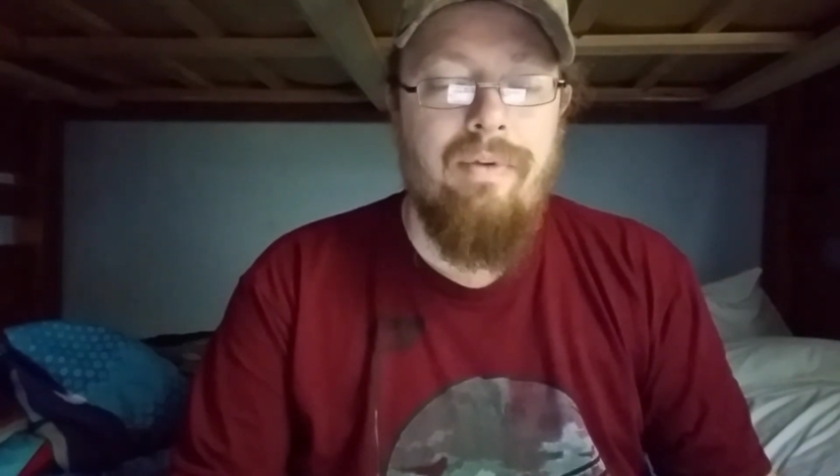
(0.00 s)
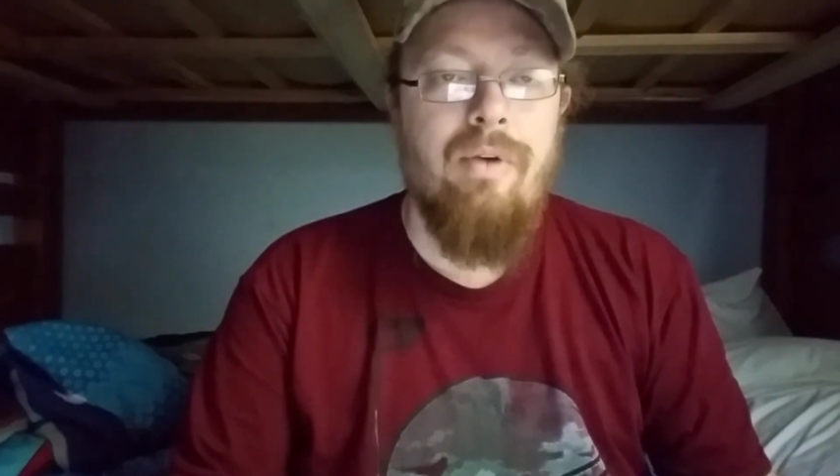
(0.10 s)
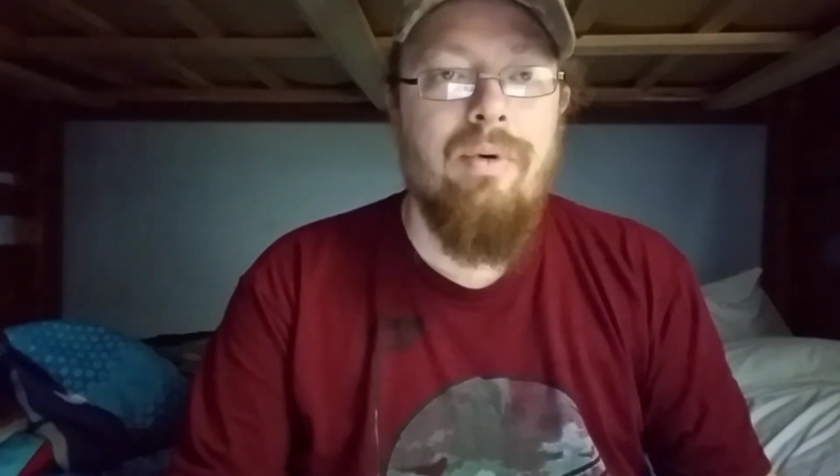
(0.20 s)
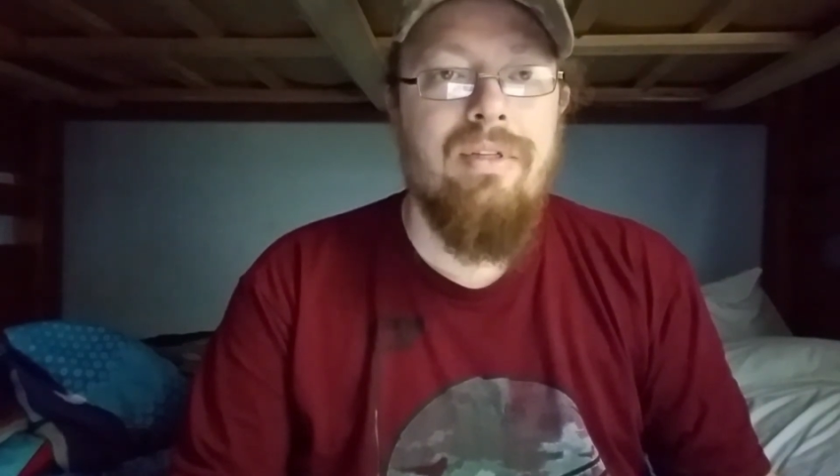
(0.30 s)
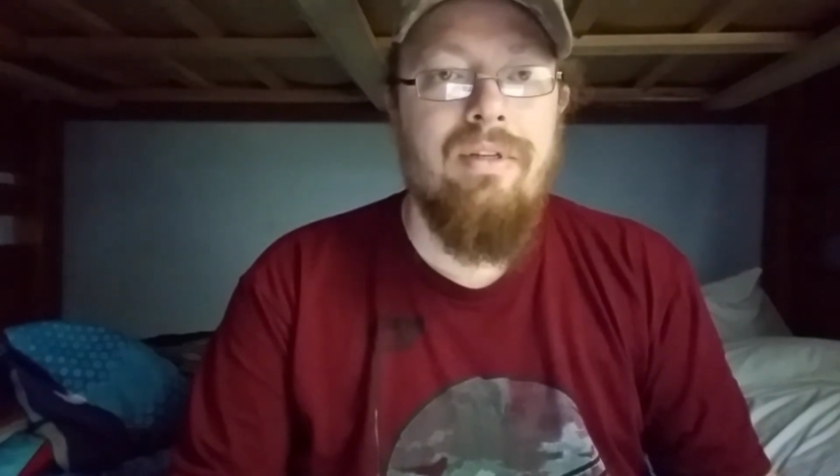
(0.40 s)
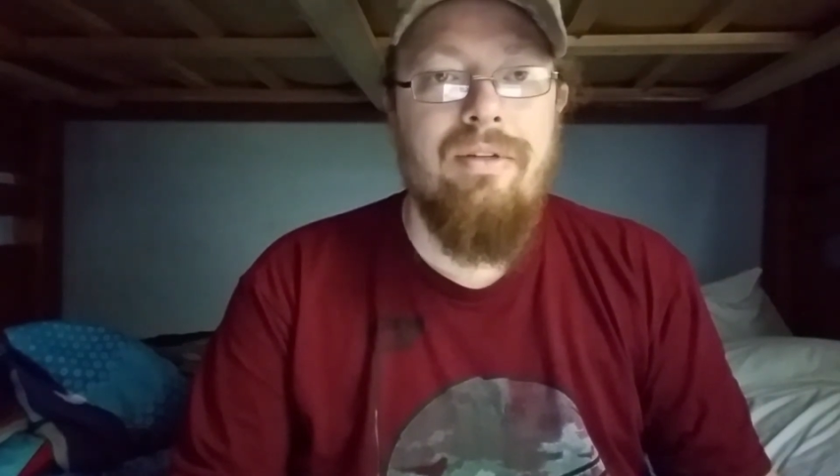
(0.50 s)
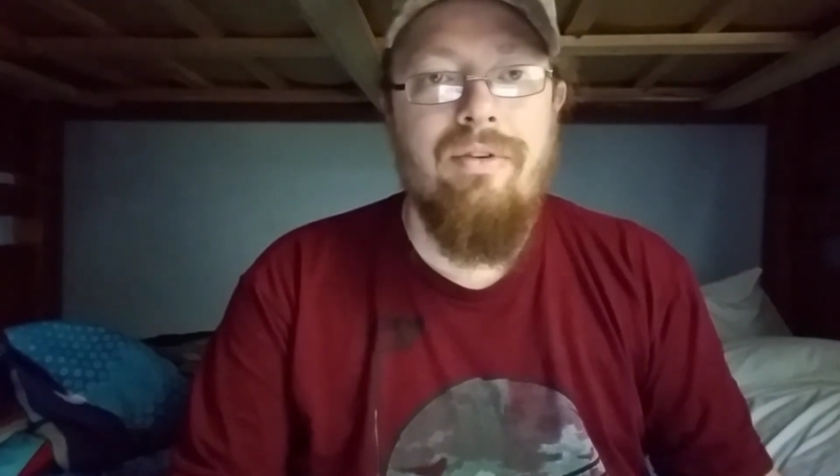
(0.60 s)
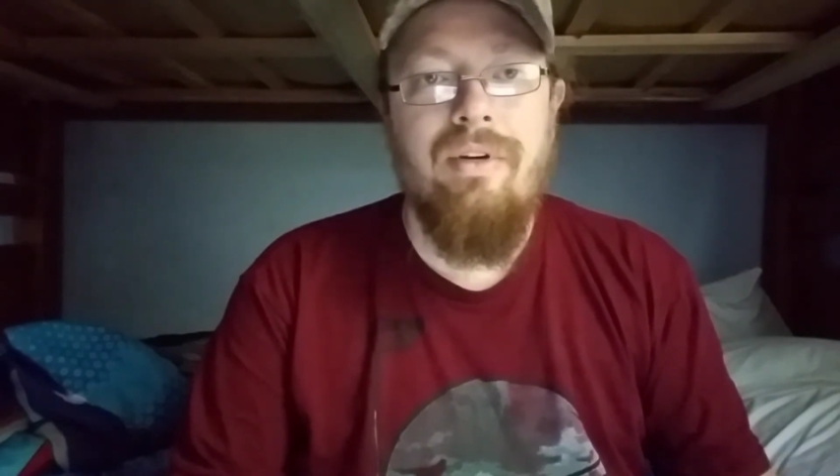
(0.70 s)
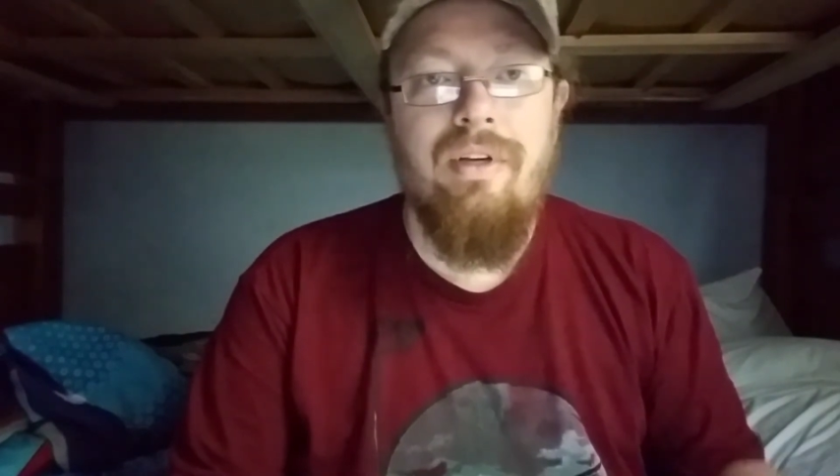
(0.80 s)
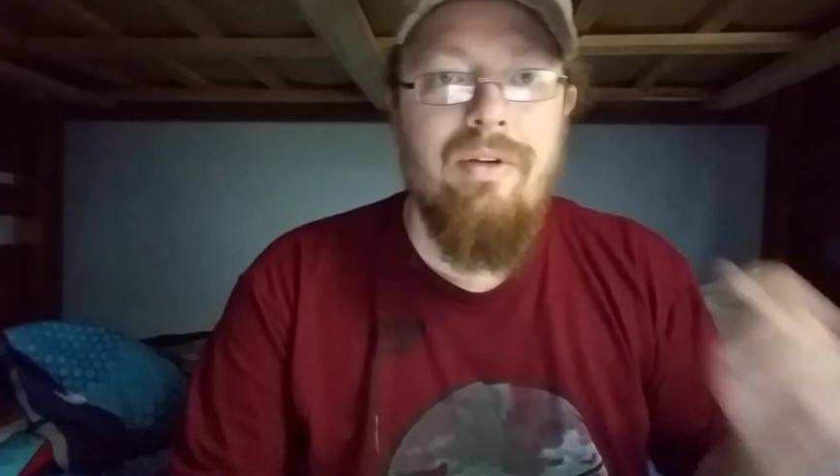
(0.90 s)
he wasn't a
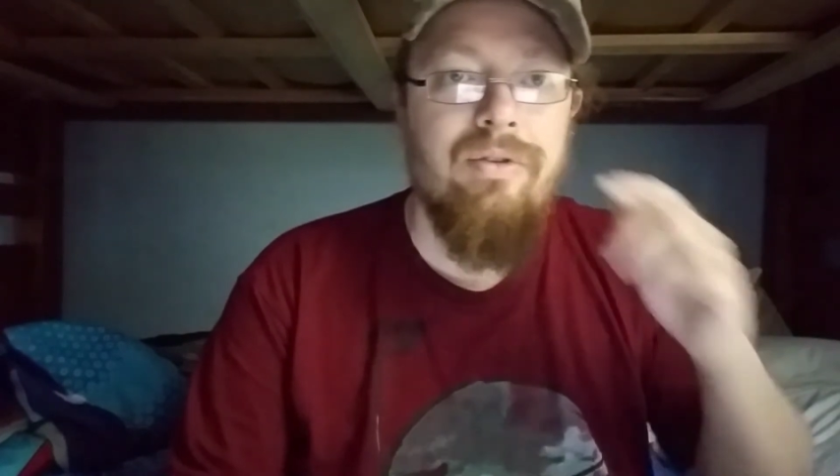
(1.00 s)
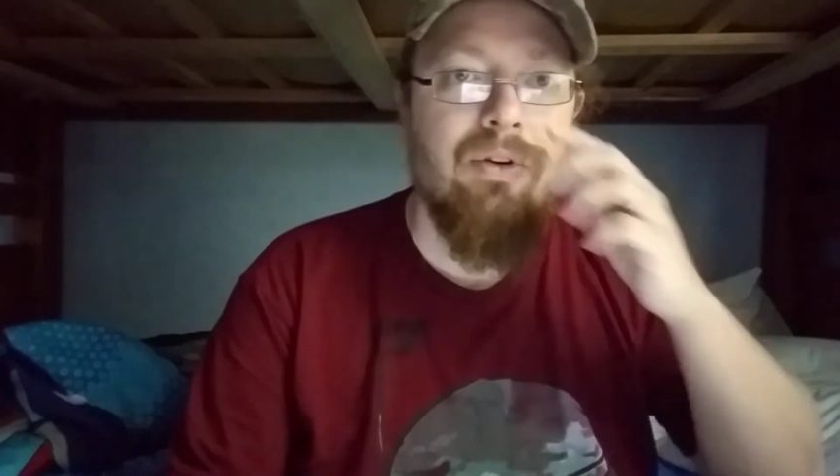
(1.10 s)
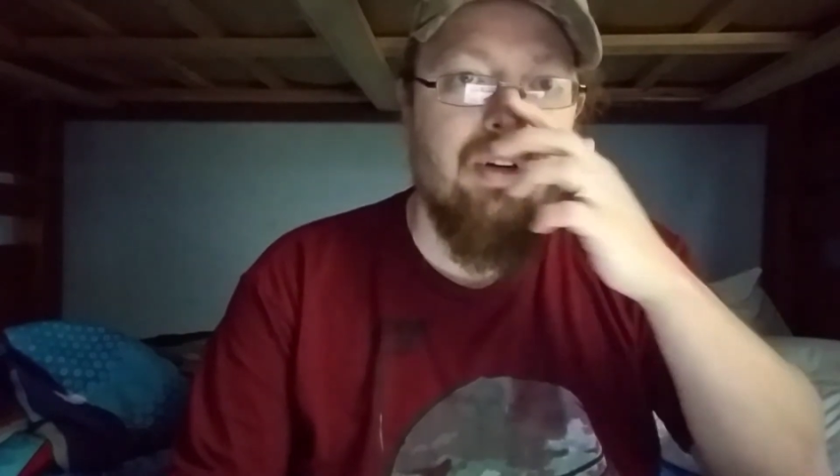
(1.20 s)
drug user,